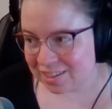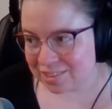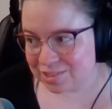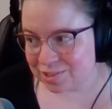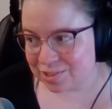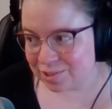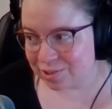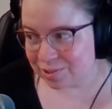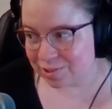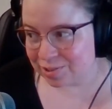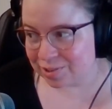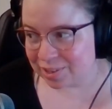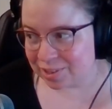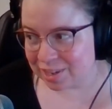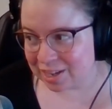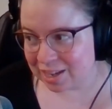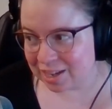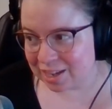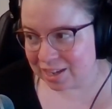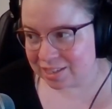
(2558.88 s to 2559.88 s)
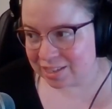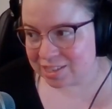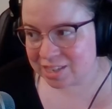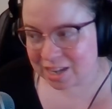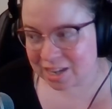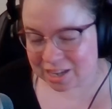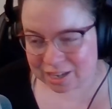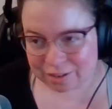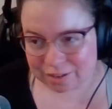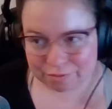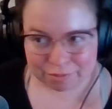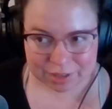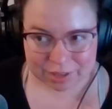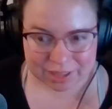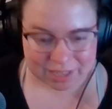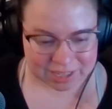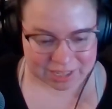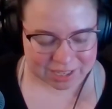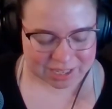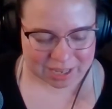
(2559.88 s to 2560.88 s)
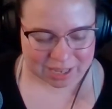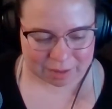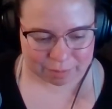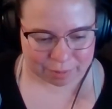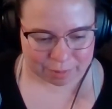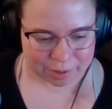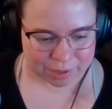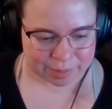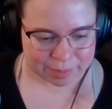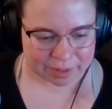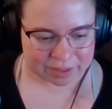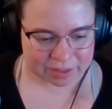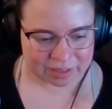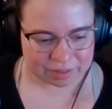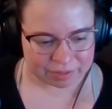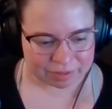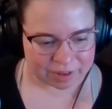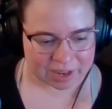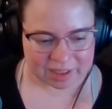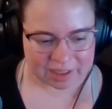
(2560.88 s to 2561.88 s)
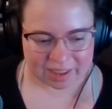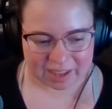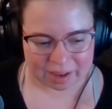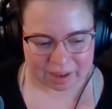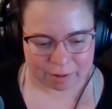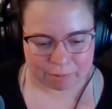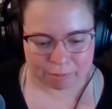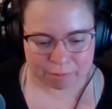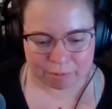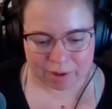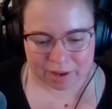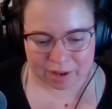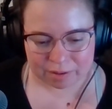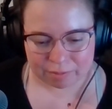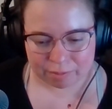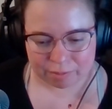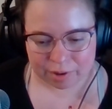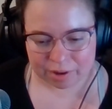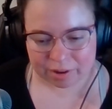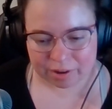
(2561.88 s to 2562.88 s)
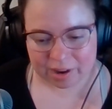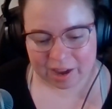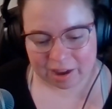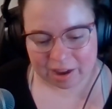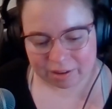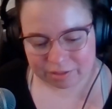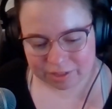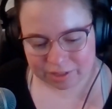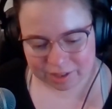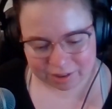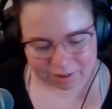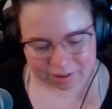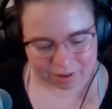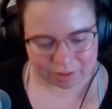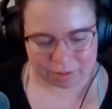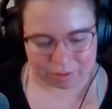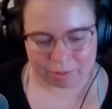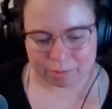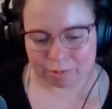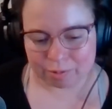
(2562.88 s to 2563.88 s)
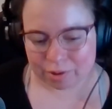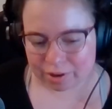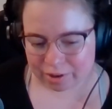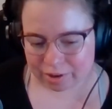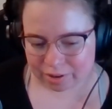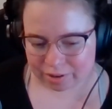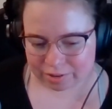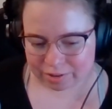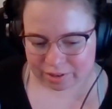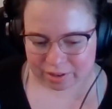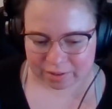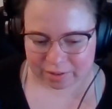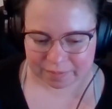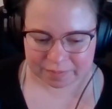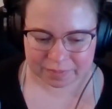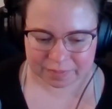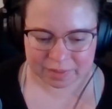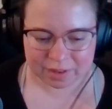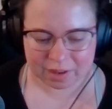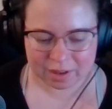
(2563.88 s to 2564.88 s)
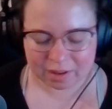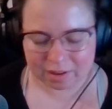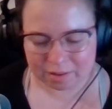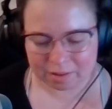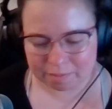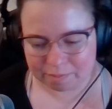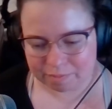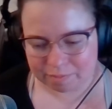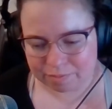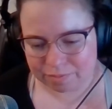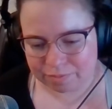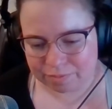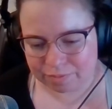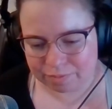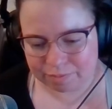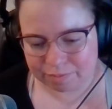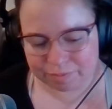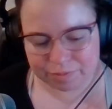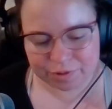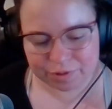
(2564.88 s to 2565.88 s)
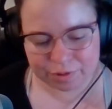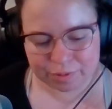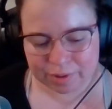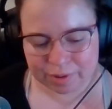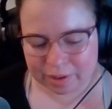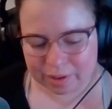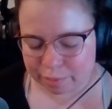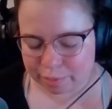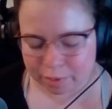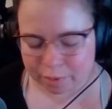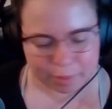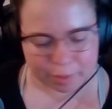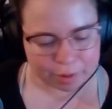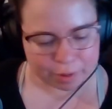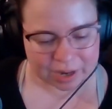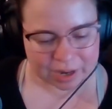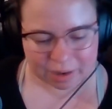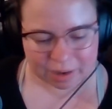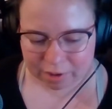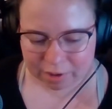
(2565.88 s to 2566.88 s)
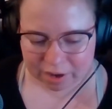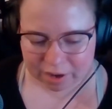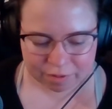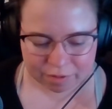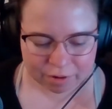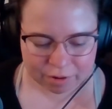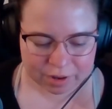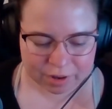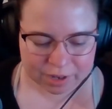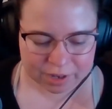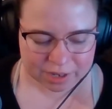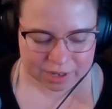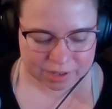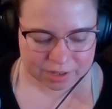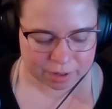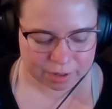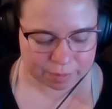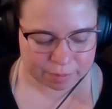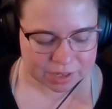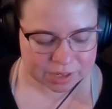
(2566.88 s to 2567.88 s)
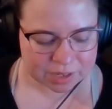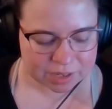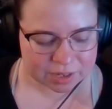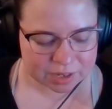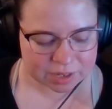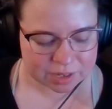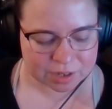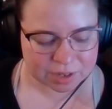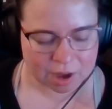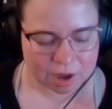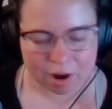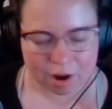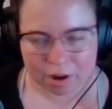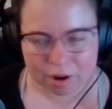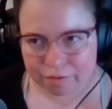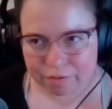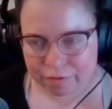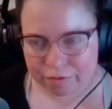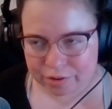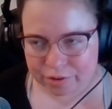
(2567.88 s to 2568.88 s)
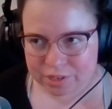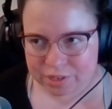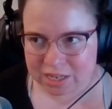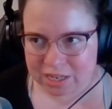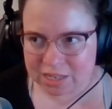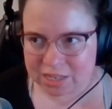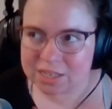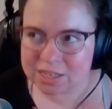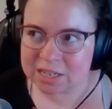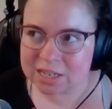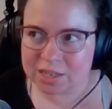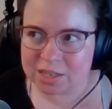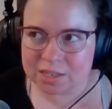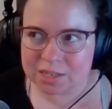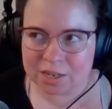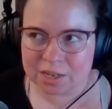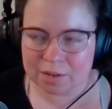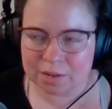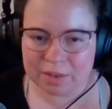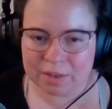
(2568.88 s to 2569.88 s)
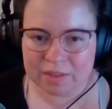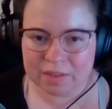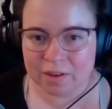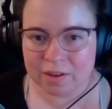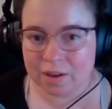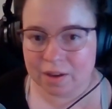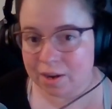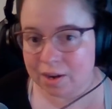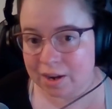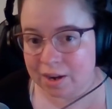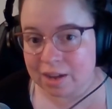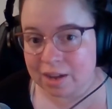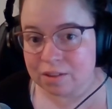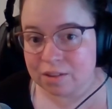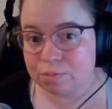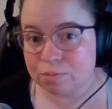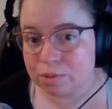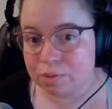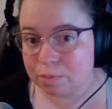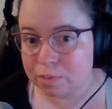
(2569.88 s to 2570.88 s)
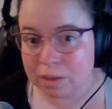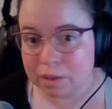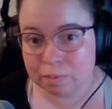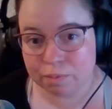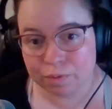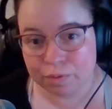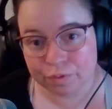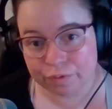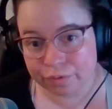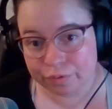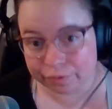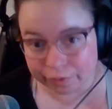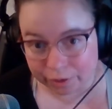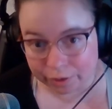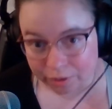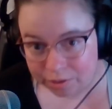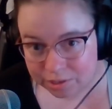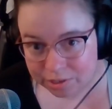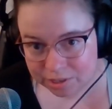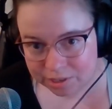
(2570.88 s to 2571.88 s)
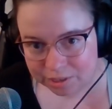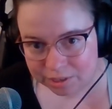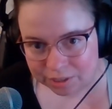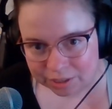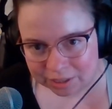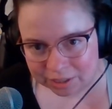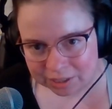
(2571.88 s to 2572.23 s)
So it's kind of with that same perspective, right? Like when we're out there in the world, do it promoting whatever it is our business is, our first instinct is going to be to connect with people first